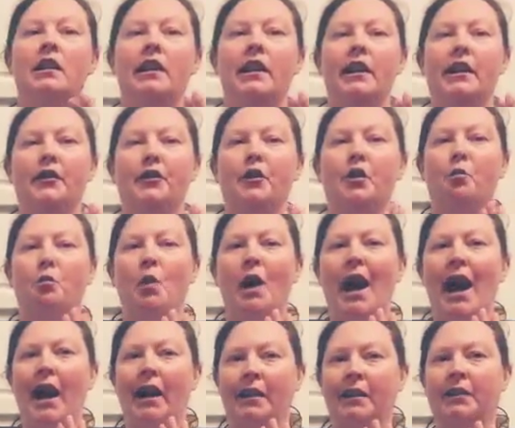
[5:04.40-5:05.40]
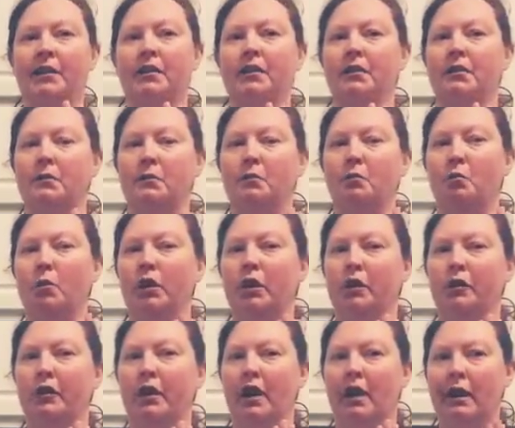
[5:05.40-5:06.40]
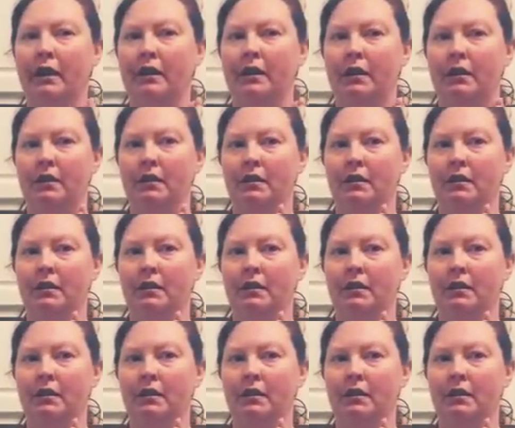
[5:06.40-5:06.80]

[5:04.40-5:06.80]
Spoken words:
and the wax will not